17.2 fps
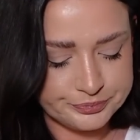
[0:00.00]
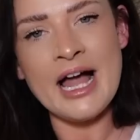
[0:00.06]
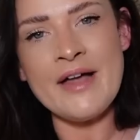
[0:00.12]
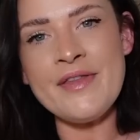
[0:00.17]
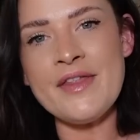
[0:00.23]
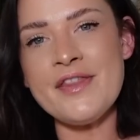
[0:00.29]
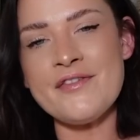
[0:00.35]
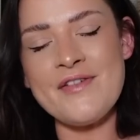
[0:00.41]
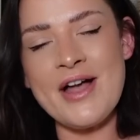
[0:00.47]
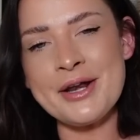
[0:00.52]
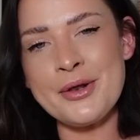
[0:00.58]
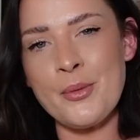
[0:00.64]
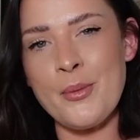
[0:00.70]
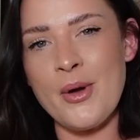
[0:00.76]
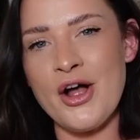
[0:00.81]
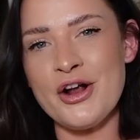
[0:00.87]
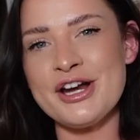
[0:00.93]
And then the
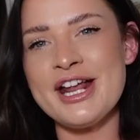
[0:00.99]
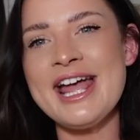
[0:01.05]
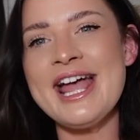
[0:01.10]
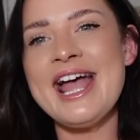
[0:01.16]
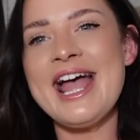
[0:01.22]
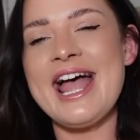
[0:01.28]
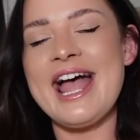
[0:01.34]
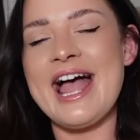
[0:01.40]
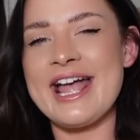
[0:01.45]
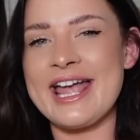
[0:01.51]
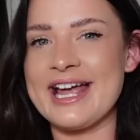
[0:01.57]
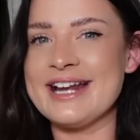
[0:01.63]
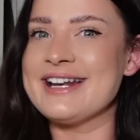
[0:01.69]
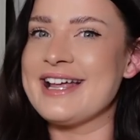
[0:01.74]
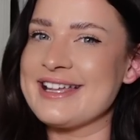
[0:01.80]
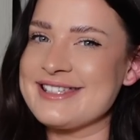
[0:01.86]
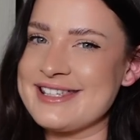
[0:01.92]
final one,
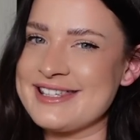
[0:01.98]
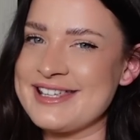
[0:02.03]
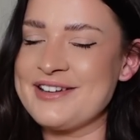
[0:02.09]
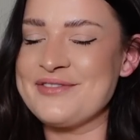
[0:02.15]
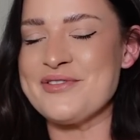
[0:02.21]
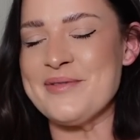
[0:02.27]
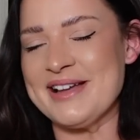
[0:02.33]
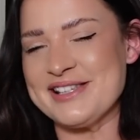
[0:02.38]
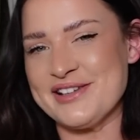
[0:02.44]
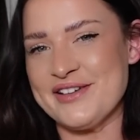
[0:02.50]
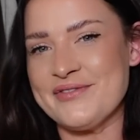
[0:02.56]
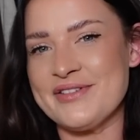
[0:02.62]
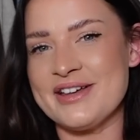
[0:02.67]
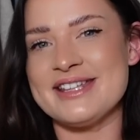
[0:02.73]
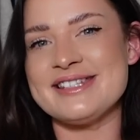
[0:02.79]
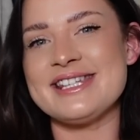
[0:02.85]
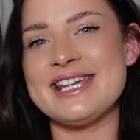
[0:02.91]
again, as I said, from ISIF
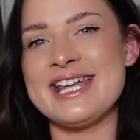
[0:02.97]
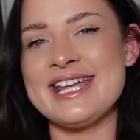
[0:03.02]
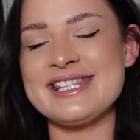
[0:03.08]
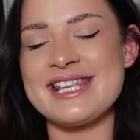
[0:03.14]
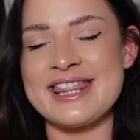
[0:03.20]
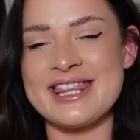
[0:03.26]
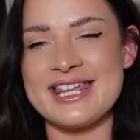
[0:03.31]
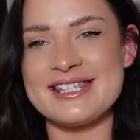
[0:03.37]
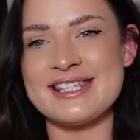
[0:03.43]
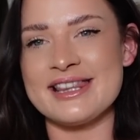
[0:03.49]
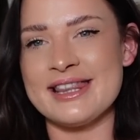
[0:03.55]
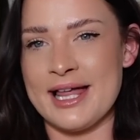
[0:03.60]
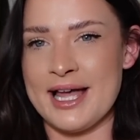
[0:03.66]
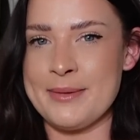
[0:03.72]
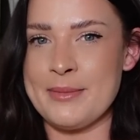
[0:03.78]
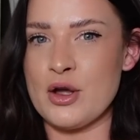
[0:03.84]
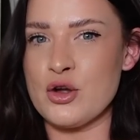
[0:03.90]
First, is this
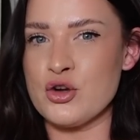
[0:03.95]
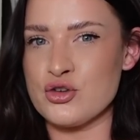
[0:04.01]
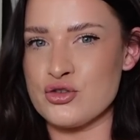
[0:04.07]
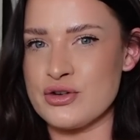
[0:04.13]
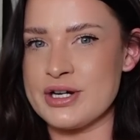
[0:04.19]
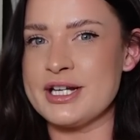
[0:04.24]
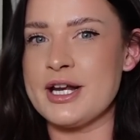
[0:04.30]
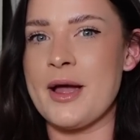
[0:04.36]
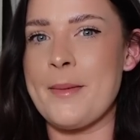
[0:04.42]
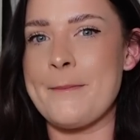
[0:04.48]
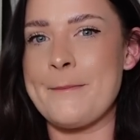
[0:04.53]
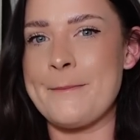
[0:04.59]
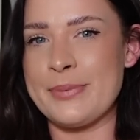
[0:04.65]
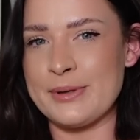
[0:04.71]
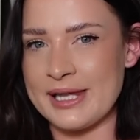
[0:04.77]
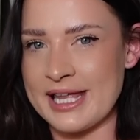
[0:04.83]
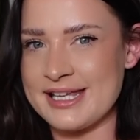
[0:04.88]
lime green
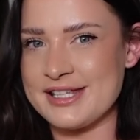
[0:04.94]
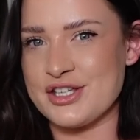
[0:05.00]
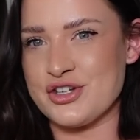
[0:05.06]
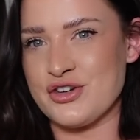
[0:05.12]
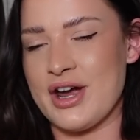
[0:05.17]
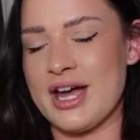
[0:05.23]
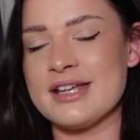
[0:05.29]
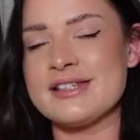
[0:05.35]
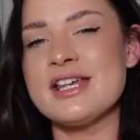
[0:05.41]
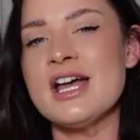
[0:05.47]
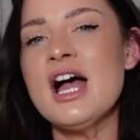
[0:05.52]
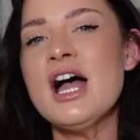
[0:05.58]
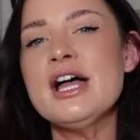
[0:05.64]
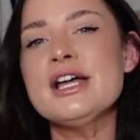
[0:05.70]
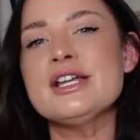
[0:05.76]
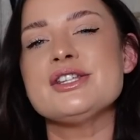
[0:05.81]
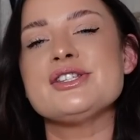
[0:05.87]
blazer dress.
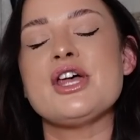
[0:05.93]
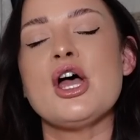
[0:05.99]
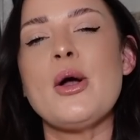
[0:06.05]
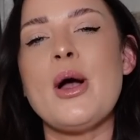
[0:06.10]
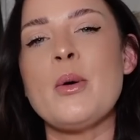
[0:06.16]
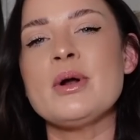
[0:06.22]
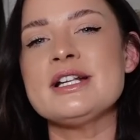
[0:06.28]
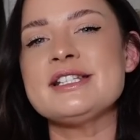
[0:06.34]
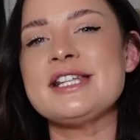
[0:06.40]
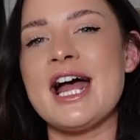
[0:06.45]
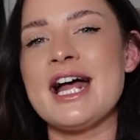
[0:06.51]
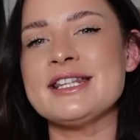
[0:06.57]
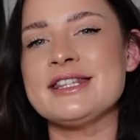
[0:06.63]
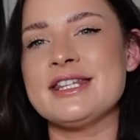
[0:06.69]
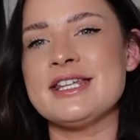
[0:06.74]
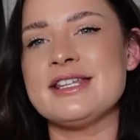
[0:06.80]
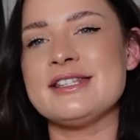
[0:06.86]
So I wanted to
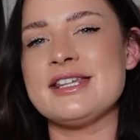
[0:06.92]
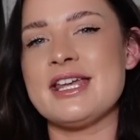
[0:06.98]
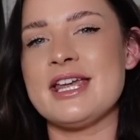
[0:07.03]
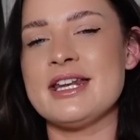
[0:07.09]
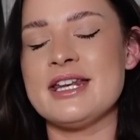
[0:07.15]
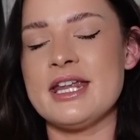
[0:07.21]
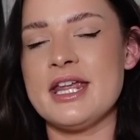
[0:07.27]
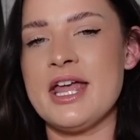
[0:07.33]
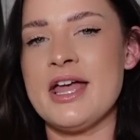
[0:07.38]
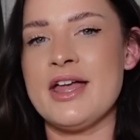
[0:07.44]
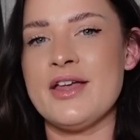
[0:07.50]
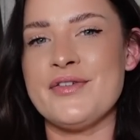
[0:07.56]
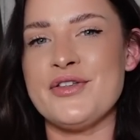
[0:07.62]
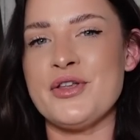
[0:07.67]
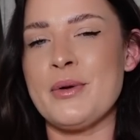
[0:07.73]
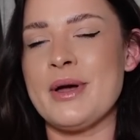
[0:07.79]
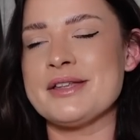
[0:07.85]
add this in here
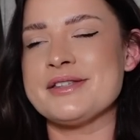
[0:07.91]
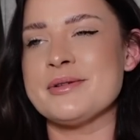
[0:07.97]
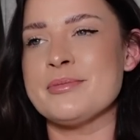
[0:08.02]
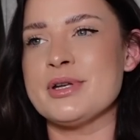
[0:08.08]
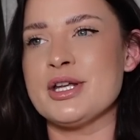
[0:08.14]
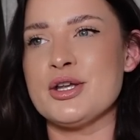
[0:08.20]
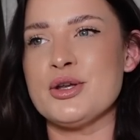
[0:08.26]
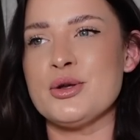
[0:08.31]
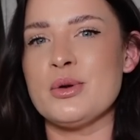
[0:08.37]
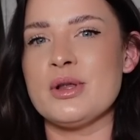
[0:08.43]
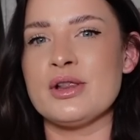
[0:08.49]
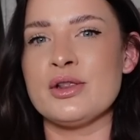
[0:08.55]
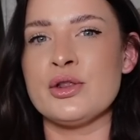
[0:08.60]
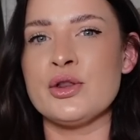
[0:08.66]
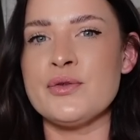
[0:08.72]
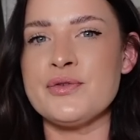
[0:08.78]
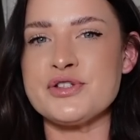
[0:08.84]
if you are somebody who
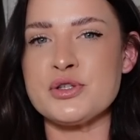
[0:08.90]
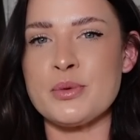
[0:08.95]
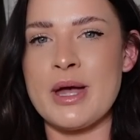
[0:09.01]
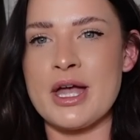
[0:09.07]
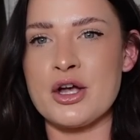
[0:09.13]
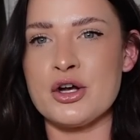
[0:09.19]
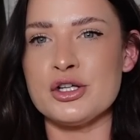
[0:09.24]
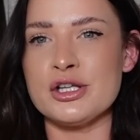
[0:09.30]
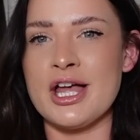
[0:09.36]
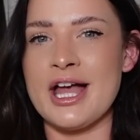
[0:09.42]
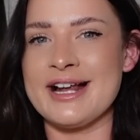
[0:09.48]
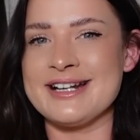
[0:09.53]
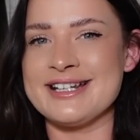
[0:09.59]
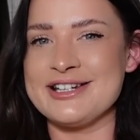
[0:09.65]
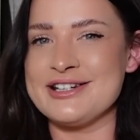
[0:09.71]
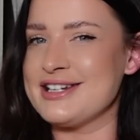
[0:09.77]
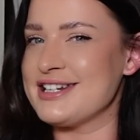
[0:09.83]
loves to wear colour
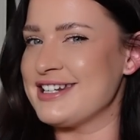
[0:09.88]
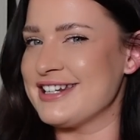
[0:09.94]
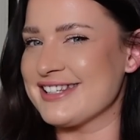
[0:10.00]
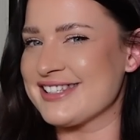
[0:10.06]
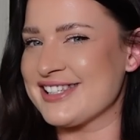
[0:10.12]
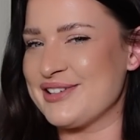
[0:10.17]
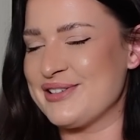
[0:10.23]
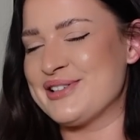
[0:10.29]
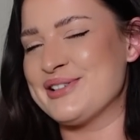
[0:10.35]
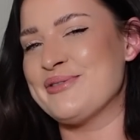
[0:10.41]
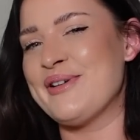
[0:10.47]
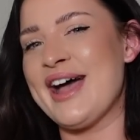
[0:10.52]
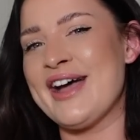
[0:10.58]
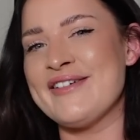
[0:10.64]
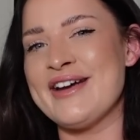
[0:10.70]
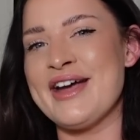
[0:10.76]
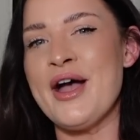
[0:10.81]
and you need an excuse to
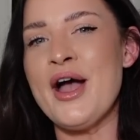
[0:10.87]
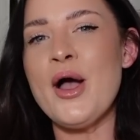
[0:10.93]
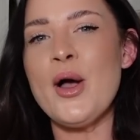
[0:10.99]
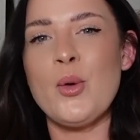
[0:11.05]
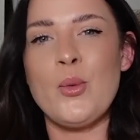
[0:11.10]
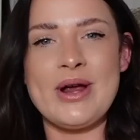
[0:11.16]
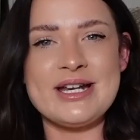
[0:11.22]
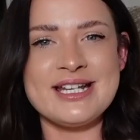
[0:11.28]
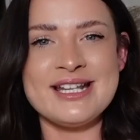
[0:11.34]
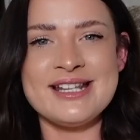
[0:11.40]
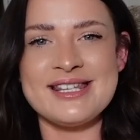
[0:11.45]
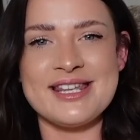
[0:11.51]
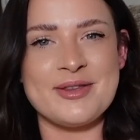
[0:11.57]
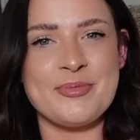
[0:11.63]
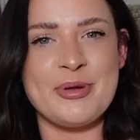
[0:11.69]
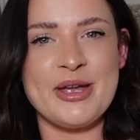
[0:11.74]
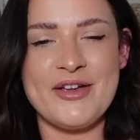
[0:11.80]
wear it. Weddings
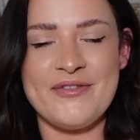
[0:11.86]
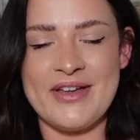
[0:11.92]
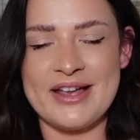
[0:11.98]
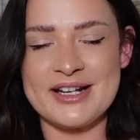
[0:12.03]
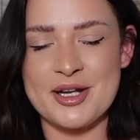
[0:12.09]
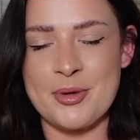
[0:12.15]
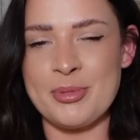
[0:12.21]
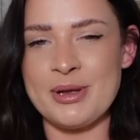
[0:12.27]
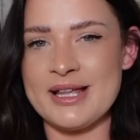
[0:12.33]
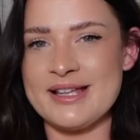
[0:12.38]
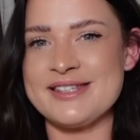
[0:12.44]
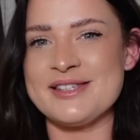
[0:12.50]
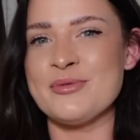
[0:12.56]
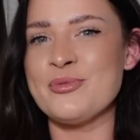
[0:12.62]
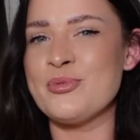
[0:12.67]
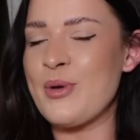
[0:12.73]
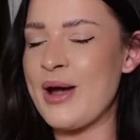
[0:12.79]
are the perfect place
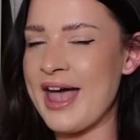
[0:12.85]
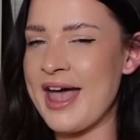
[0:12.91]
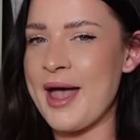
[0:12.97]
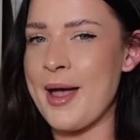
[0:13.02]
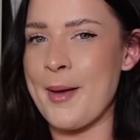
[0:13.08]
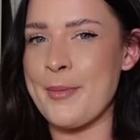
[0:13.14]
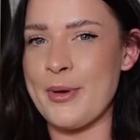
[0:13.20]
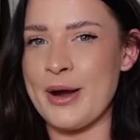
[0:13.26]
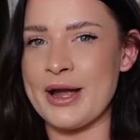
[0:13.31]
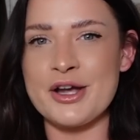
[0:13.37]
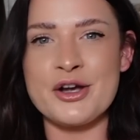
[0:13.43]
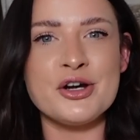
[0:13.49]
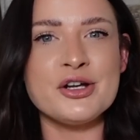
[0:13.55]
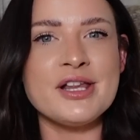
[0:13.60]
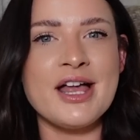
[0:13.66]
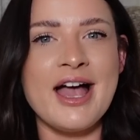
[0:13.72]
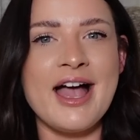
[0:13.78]
to wear a bright
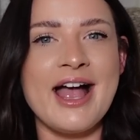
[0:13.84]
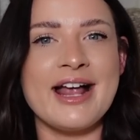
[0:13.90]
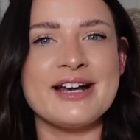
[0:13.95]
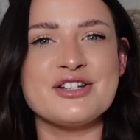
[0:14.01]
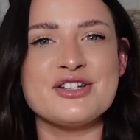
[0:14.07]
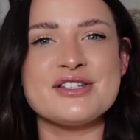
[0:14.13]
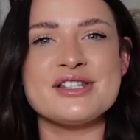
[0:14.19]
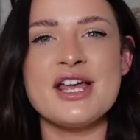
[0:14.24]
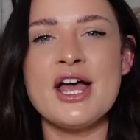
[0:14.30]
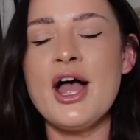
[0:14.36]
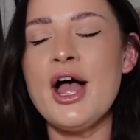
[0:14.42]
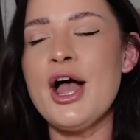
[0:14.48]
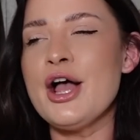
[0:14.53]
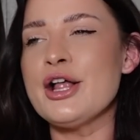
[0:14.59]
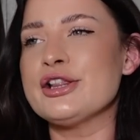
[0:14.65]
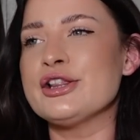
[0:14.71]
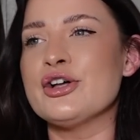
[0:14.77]
colour and just
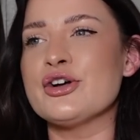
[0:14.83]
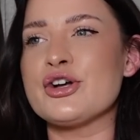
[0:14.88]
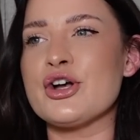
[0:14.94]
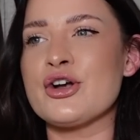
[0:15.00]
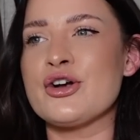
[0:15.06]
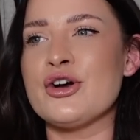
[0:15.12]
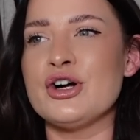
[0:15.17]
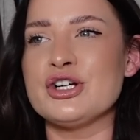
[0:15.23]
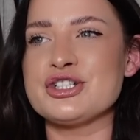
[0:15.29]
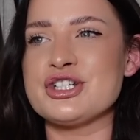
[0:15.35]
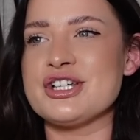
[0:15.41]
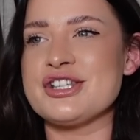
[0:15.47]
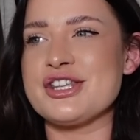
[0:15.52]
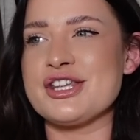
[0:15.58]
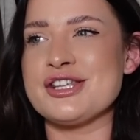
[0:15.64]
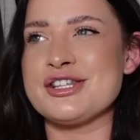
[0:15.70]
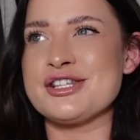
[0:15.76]
look
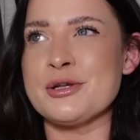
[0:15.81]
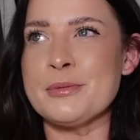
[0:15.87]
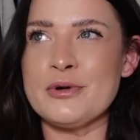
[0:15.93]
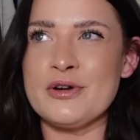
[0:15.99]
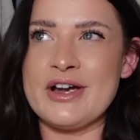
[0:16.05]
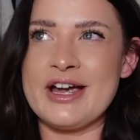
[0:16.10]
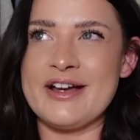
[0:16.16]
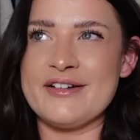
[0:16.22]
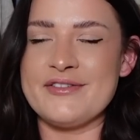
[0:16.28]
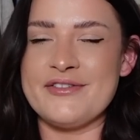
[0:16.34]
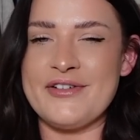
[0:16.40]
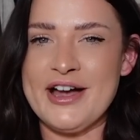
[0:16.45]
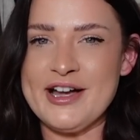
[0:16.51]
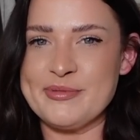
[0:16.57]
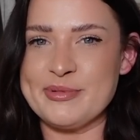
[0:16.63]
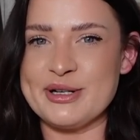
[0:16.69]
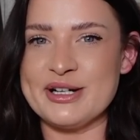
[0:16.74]
gorgeous, summery and
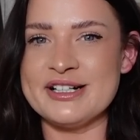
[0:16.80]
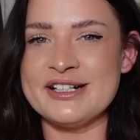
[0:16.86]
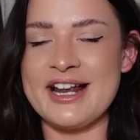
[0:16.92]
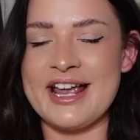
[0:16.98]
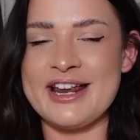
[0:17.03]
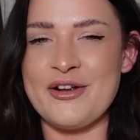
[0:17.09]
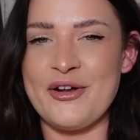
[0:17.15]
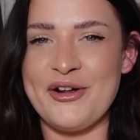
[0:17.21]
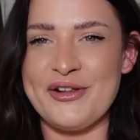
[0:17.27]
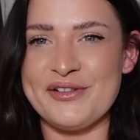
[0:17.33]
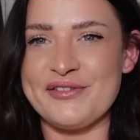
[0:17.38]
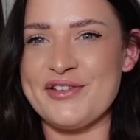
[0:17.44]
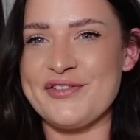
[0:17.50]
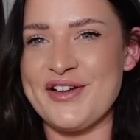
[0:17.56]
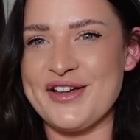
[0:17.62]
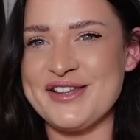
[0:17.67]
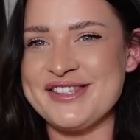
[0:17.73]
vibrant in all of
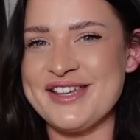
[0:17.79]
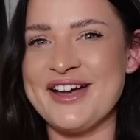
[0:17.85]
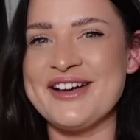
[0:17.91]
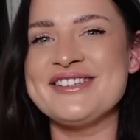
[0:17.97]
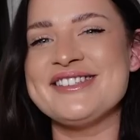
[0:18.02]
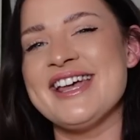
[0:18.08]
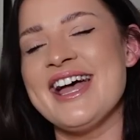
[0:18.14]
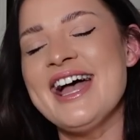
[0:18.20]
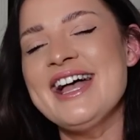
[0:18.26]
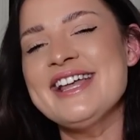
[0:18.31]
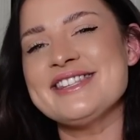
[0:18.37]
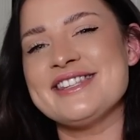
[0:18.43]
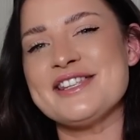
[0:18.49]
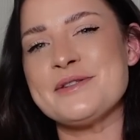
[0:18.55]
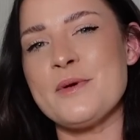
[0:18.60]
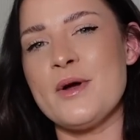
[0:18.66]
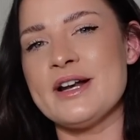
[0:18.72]
the photos.
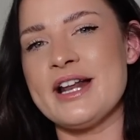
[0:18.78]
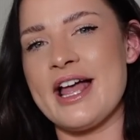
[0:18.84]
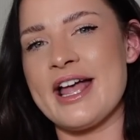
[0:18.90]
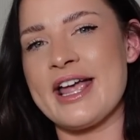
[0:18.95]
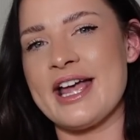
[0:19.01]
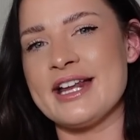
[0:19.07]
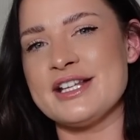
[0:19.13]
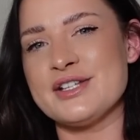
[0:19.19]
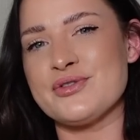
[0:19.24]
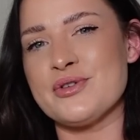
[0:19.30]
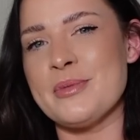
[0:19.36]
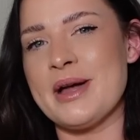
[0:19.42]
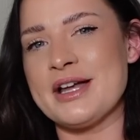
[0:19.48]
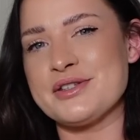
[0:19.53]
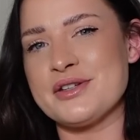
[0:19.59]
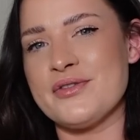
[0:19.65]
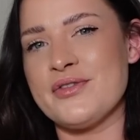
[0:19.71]
So this one, again, is from
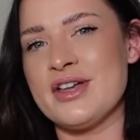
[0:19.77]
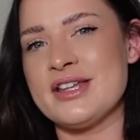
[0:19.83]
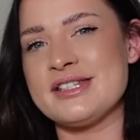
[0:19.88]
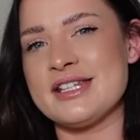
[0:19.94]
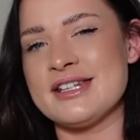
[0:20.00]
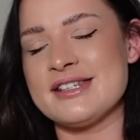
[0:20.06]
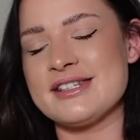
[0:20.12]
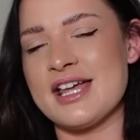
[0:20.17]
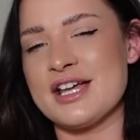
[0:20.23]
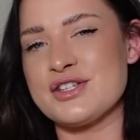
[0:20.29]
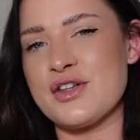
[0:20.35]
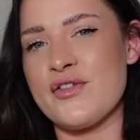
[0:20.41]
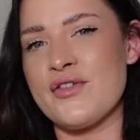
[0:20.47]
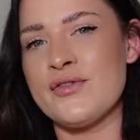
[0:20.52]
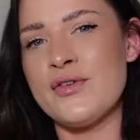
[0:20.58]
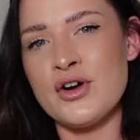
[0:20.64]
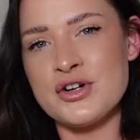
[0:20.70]
ISIF First in a size
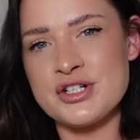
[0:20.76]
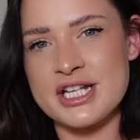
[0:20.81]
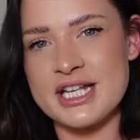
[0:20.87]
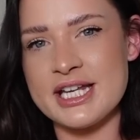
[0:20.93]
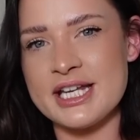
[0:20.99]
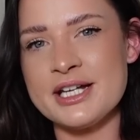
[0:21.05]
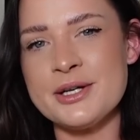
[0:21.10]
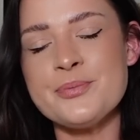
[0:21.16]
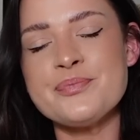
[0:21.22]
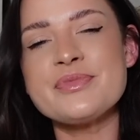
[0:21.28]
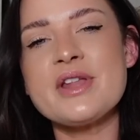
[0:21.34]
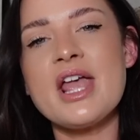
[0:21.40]
14.